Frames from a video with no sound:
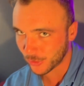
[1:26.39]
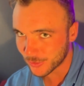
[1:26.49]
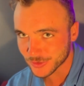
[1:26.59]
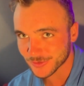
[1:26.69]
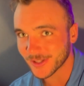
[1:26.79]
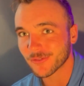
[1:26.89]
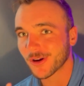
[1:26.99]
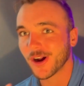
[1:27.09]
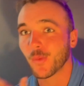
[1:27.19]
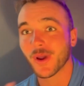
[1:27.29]
Lose three in
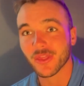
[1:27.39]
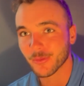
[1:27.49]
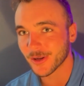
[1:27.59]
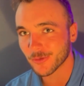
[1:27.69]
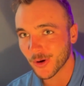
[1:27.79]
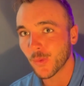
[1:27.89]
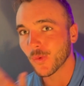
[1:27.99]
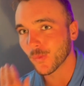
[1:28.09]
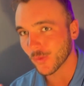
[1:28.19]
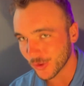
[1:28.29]
a, uh, win three in a row,
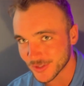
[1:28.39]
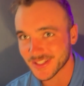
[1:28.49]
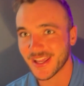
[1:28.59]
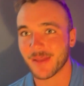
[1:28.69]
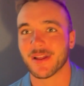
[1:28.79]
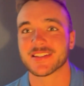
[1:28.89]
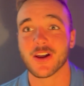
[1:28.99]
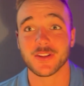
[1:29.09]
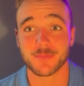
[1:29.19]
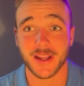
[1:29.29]
lose a game. That's
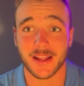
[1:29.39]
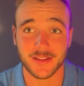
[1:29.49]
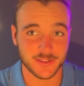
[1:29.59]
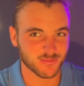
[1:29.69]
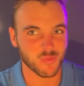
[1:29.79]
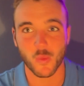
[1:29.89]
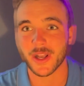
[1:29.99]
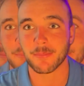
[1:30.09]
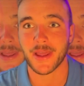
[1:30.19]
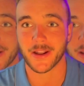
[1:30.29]
how it's been on this
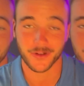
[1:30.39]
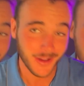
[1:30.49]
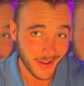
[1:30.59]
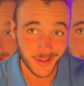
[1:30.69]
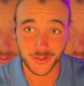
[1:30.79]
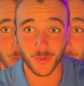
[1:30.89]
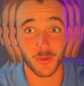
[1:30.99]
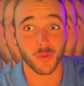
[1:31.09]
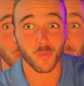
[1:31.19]
winning pattern. So we